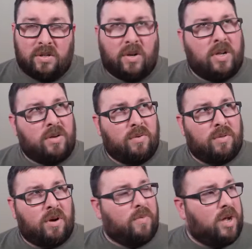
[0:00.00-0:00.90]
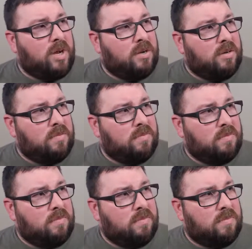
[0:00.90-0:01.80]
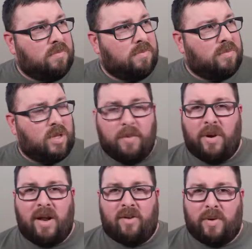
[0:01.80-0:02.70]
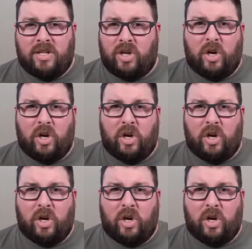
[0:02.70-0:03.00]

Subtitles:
31, whatever it was,